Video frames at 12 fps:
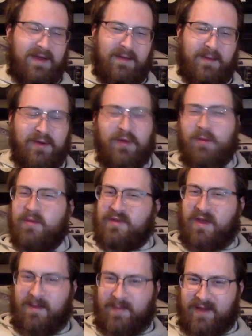We knew it was
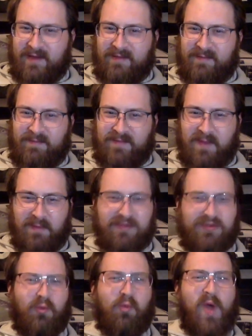coming. It was
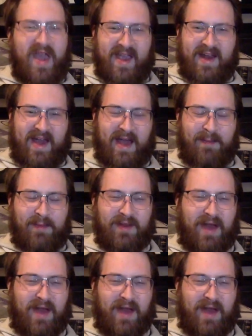the way it happened.